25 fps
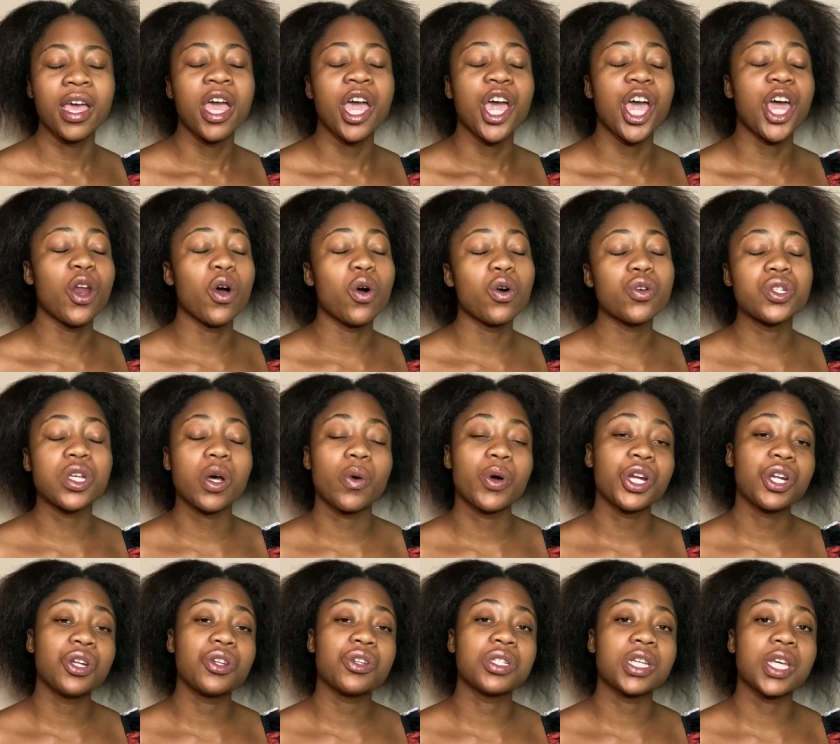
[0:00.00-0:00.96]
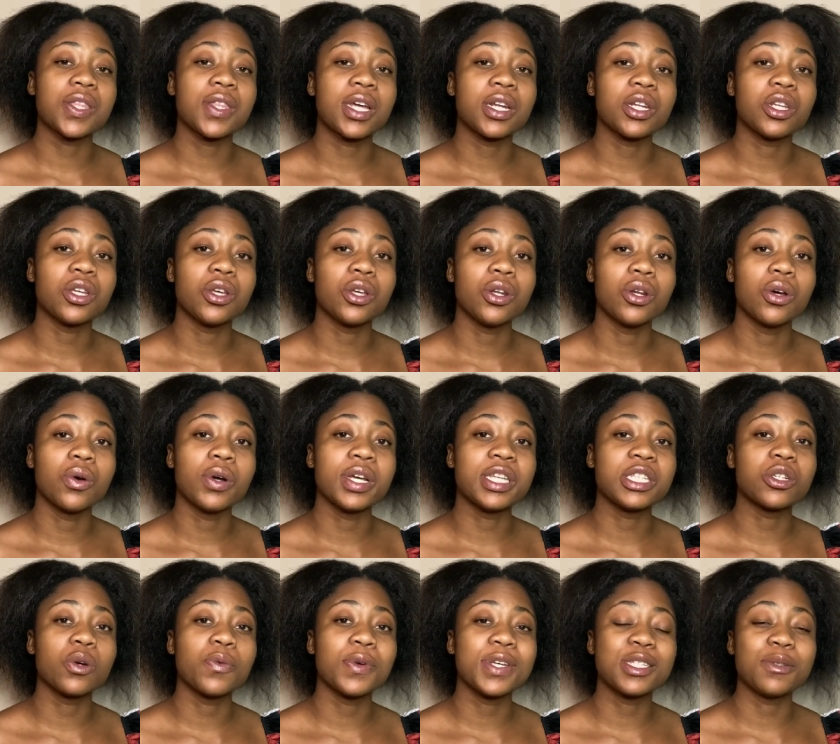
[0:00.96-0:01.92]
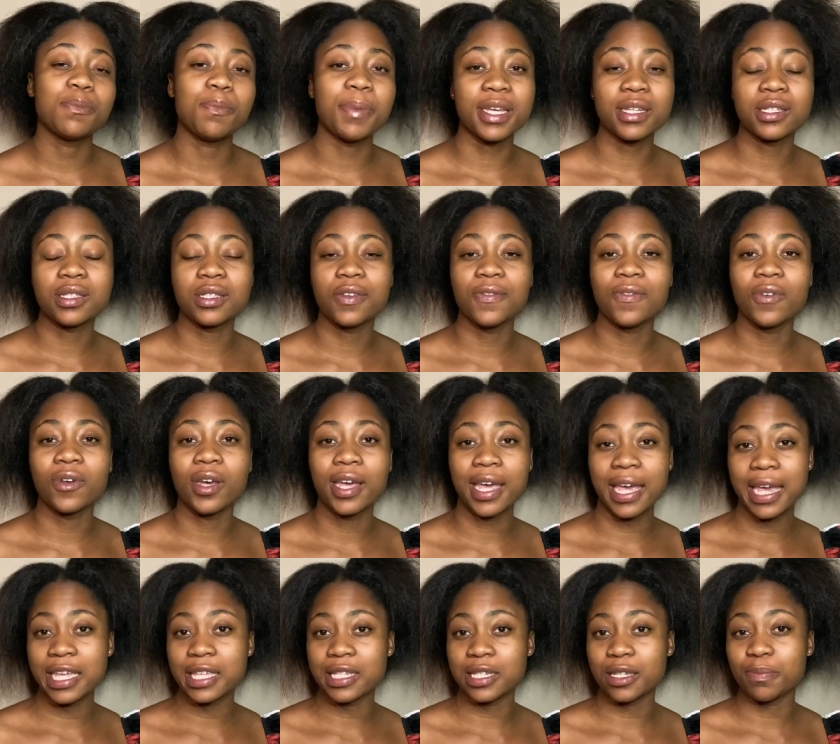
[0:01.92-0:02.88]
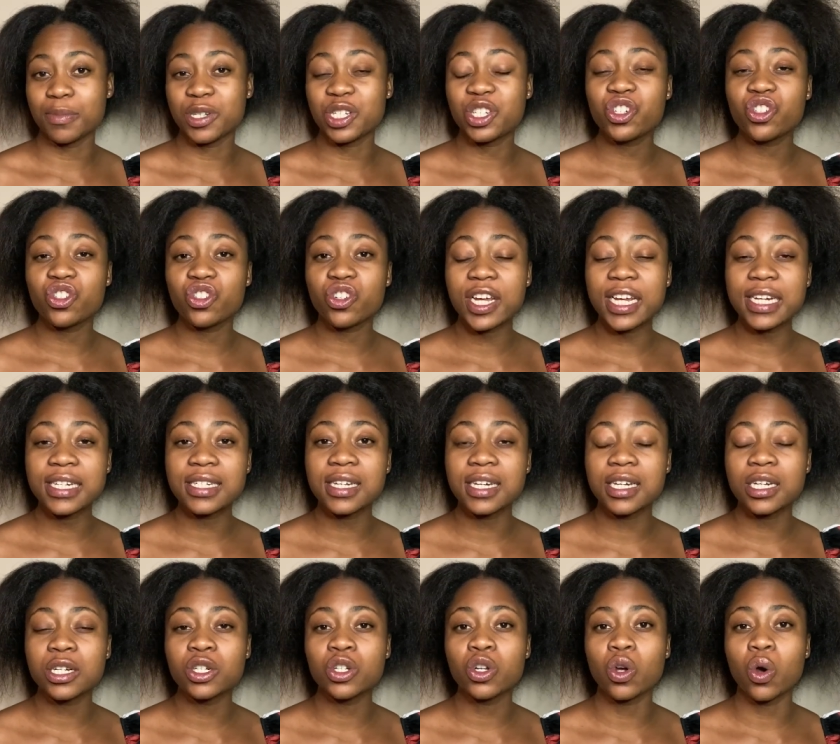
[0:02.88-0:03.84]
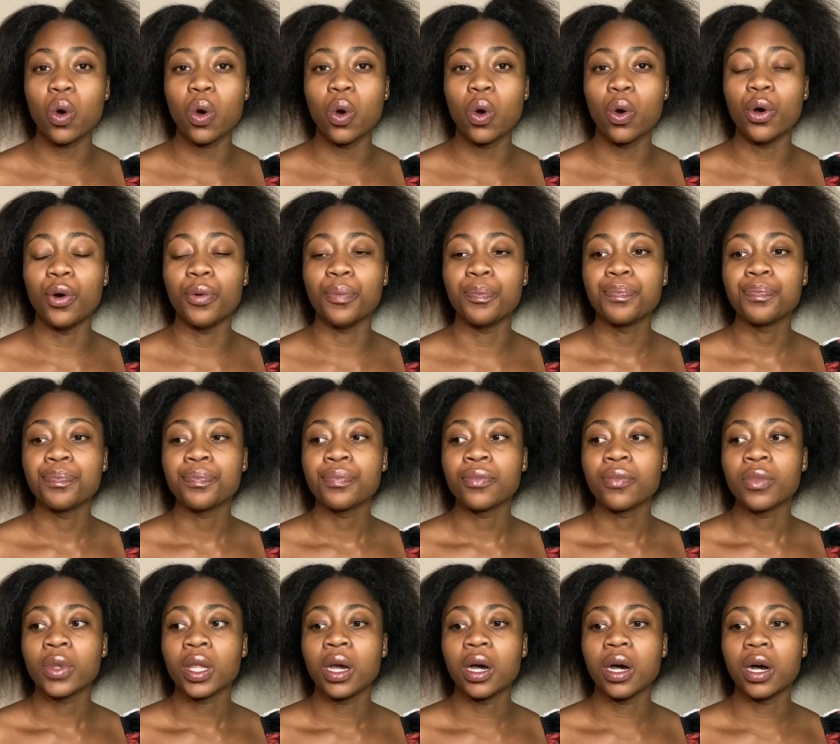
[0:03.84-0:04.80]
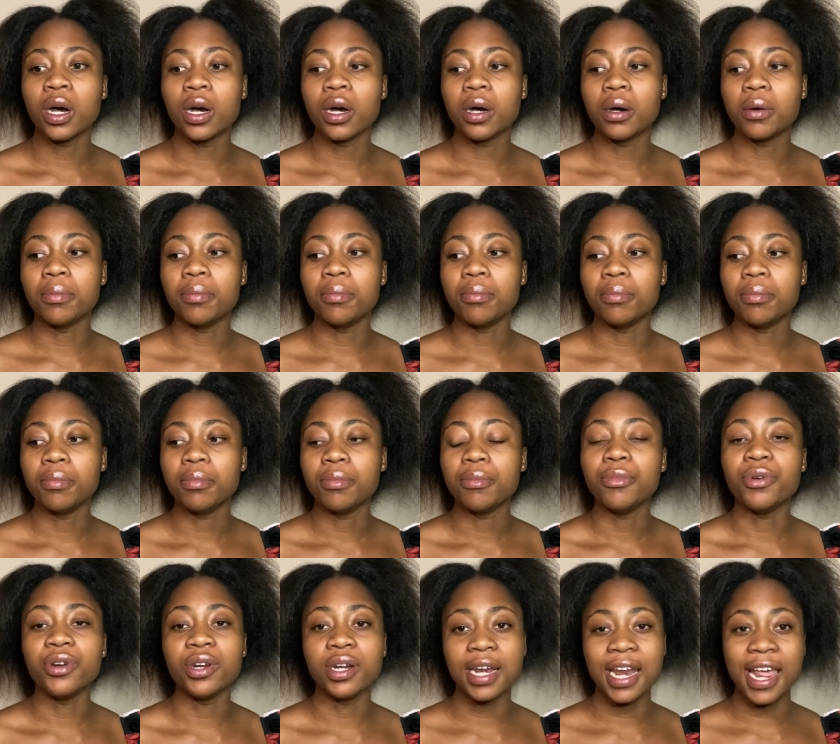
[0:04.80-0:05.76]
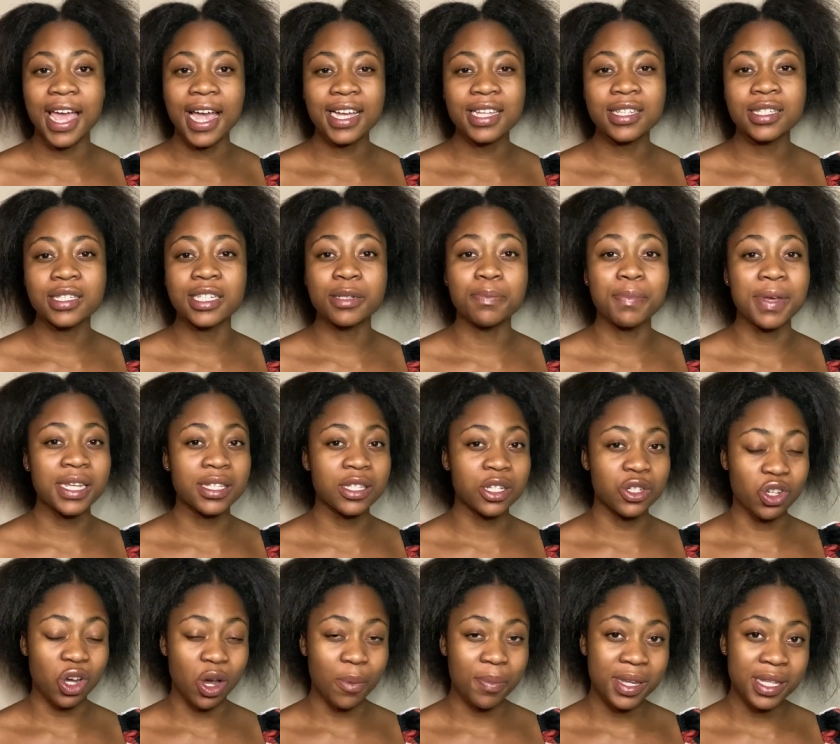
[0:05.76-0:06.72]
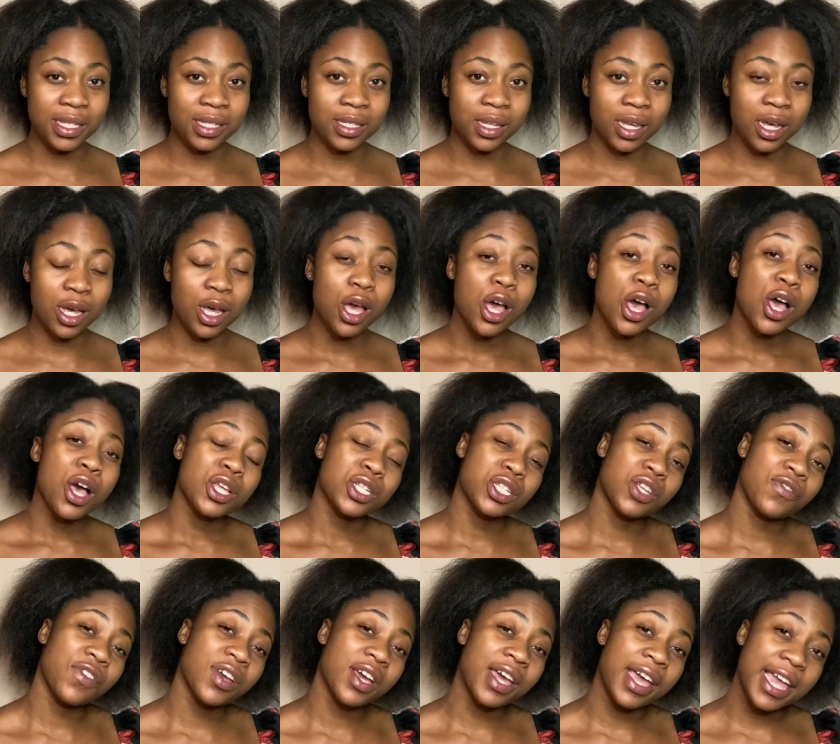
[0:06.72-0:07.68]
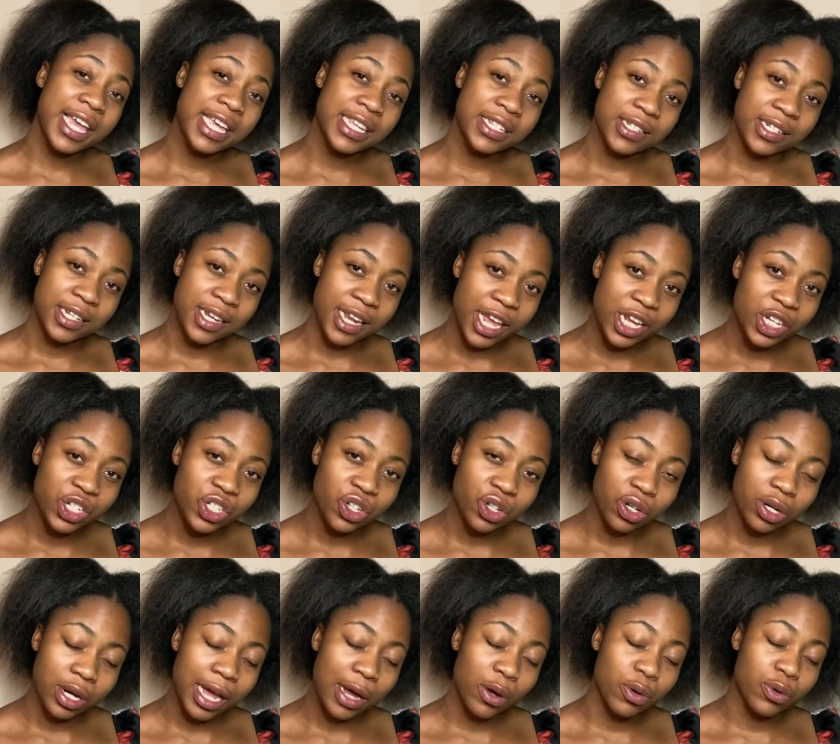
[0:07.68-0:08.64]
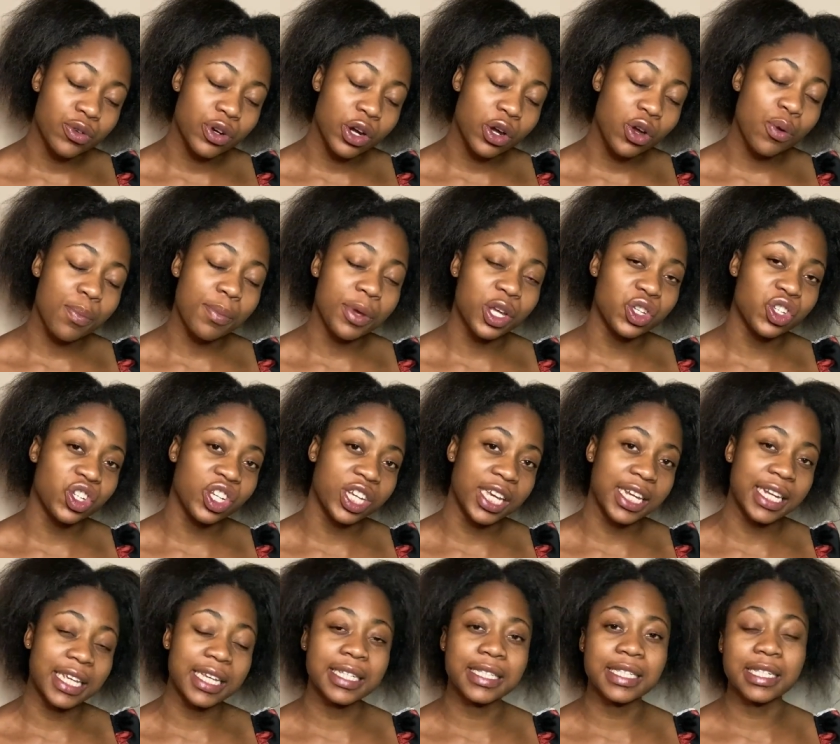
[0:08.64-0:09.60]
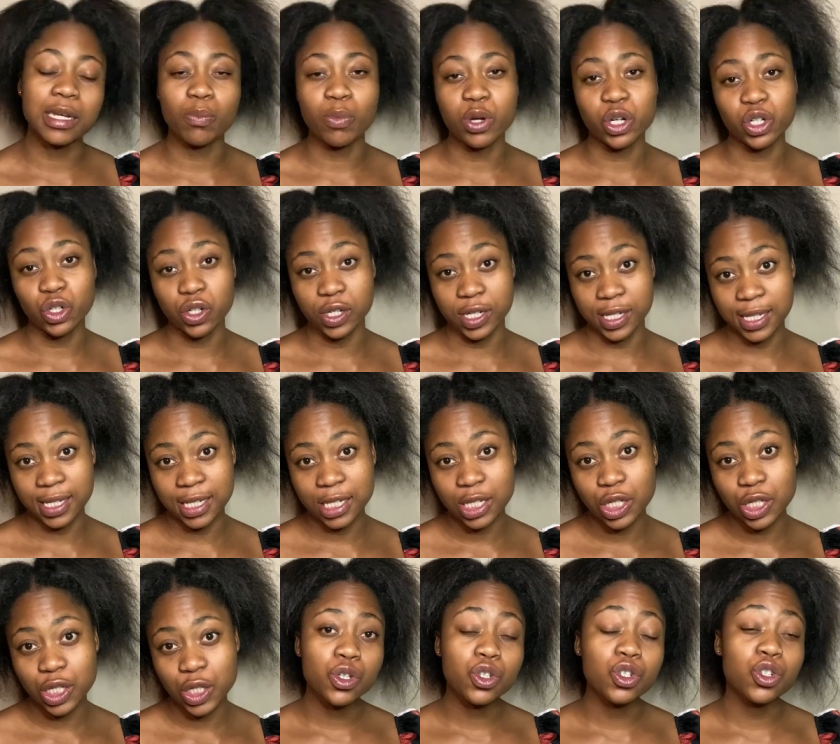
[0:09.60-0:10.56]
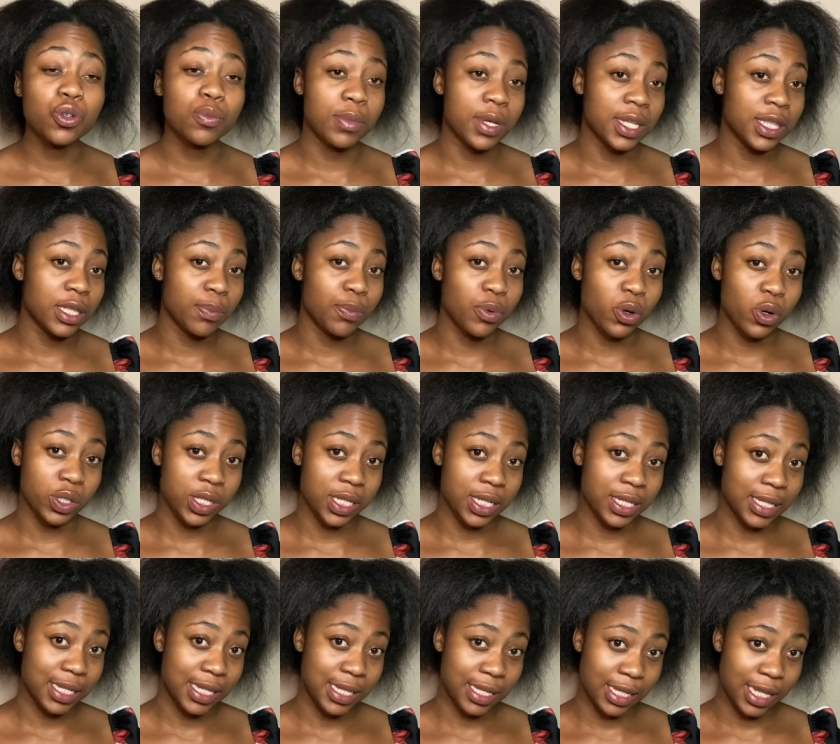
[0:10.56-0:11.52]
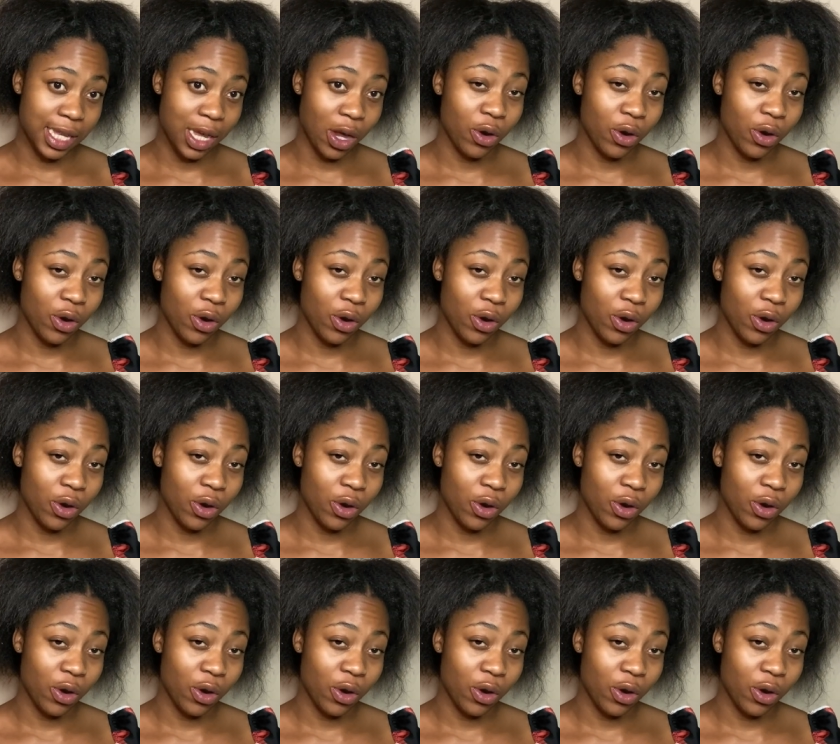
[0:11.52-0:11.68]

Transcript: And also I wanted to say that, you know, it's always best if your hair is a bit straightened or relaxed. It makes the job easier. So if your hair is natural, I would recommend you getting someone to assist you to make the process easier.